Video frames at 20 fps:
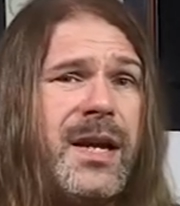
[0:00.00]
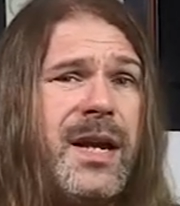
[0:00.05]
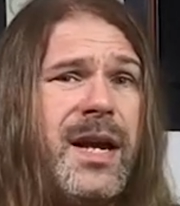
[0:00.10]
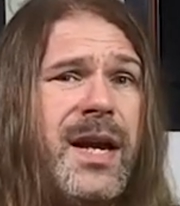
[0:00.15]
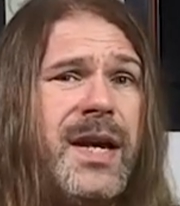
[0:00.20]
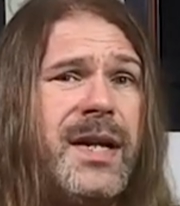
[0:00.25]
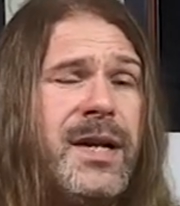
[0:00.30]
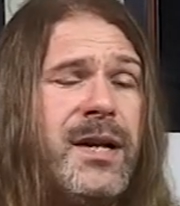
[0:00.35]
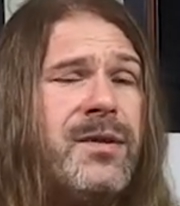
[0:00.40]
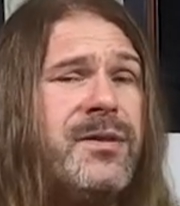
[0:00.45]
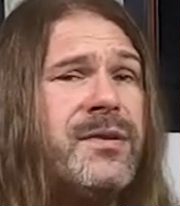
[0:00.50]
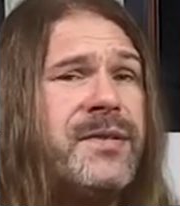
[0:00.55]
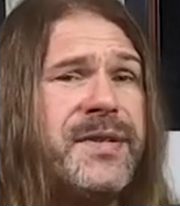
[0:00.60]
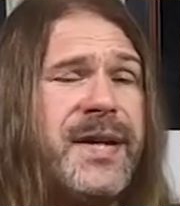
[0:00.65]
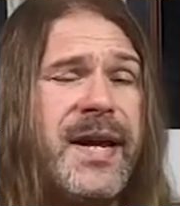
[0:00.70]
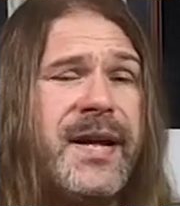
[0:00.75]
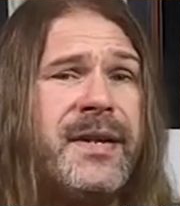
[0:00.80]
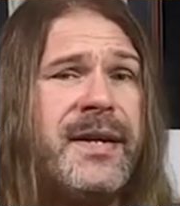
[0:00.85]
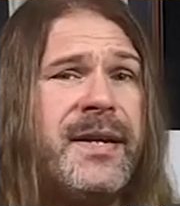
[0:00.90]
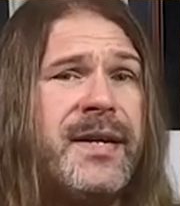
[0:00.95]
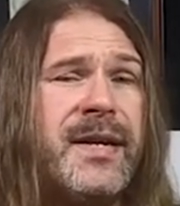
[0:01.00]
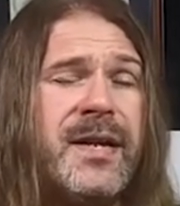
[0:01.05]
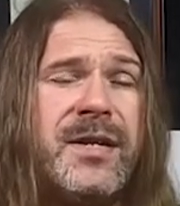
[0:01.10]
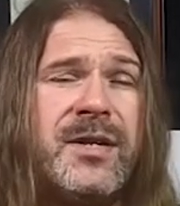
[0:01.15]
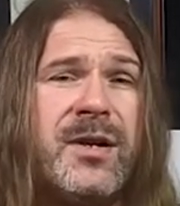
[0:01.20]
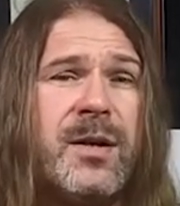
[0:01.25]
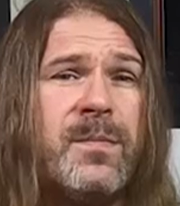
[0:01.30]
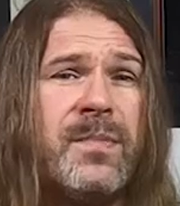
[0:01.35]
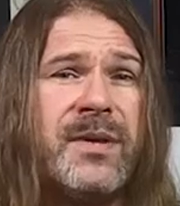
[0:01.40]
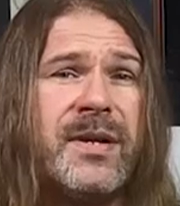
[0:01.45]
and understanding and
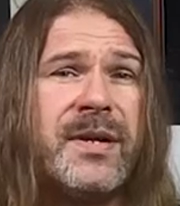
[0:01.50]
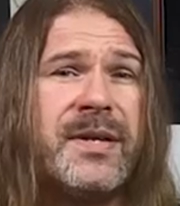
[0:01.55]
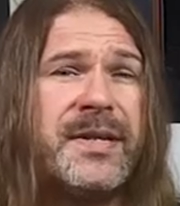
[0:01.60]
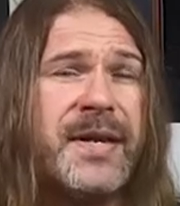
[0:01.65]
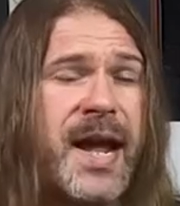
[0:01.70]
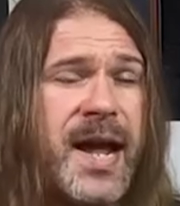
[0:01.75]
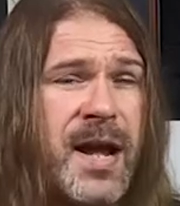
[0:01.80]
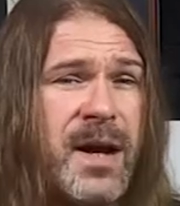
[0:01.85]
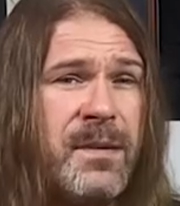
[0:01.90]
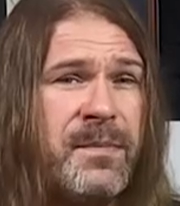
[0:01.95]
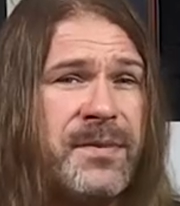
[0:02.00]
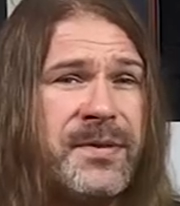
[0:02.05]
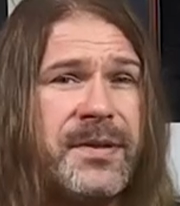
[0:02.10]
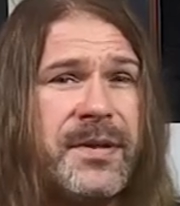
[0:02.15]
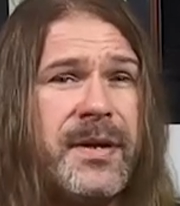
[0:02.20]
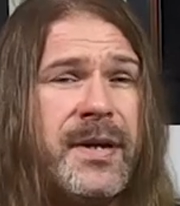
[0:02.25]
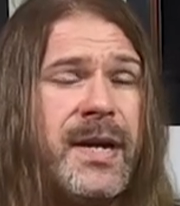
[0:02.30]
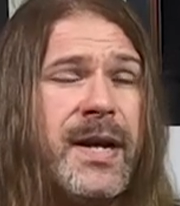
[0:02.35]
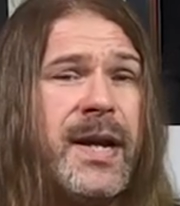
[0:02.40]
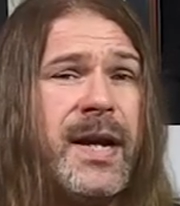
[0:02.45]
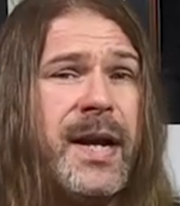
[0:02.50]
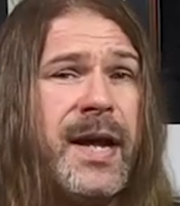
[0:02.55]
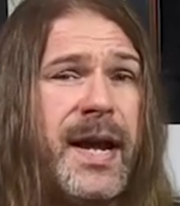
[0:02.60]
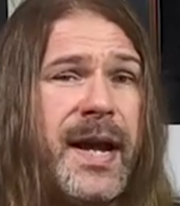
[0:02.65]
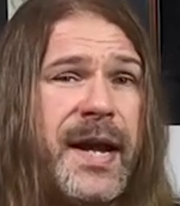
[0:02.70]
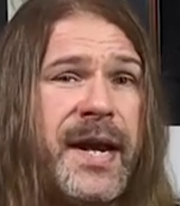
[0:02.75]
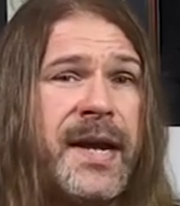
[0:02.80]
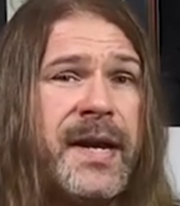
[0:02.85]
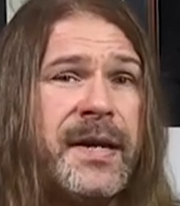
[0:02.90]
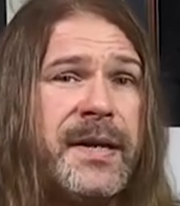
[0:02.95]
interpreting tabs,
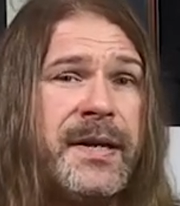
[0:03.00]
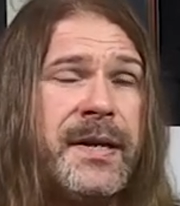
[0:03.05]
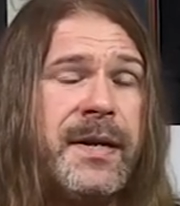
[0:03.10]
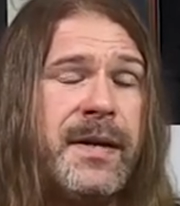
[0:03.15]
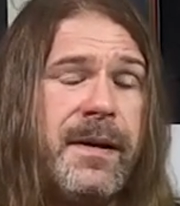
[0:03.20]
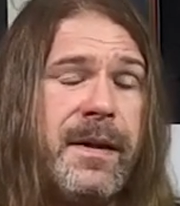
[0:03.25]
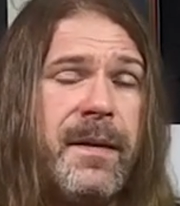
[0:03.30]
and